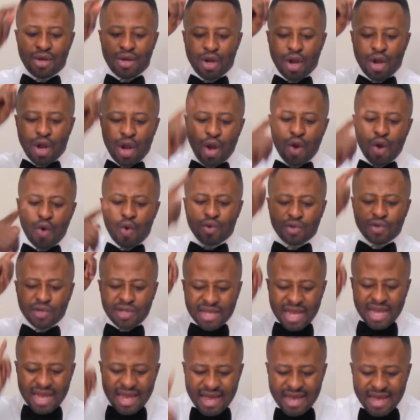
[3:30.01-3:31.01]

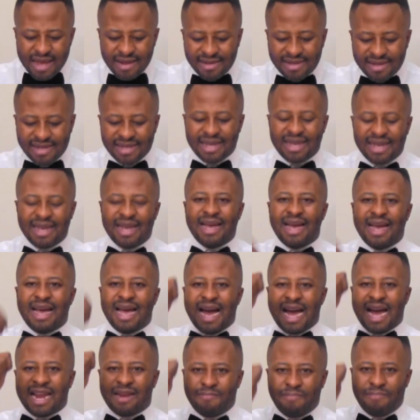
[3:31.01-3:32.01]
Loose it
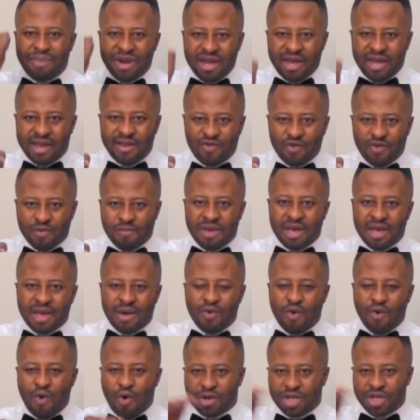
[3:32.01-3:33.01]
and bring it to me.
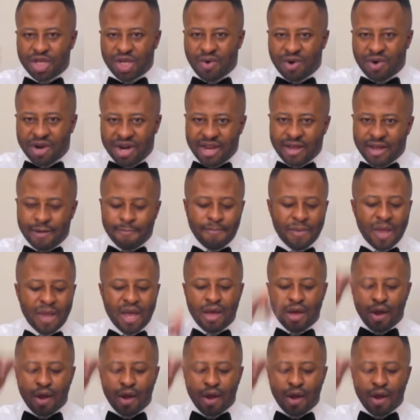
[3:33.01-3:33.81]
We'll continue reading.